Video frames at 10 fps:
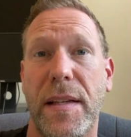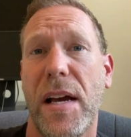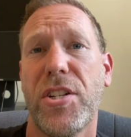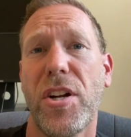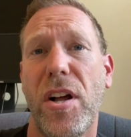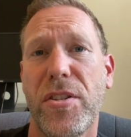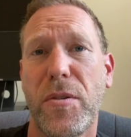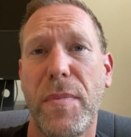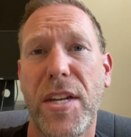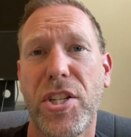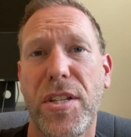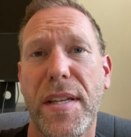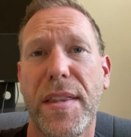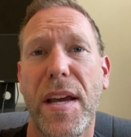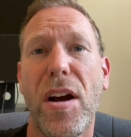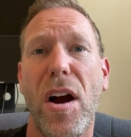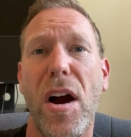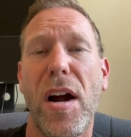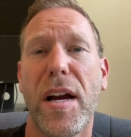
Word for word: Now, I should also mention that there are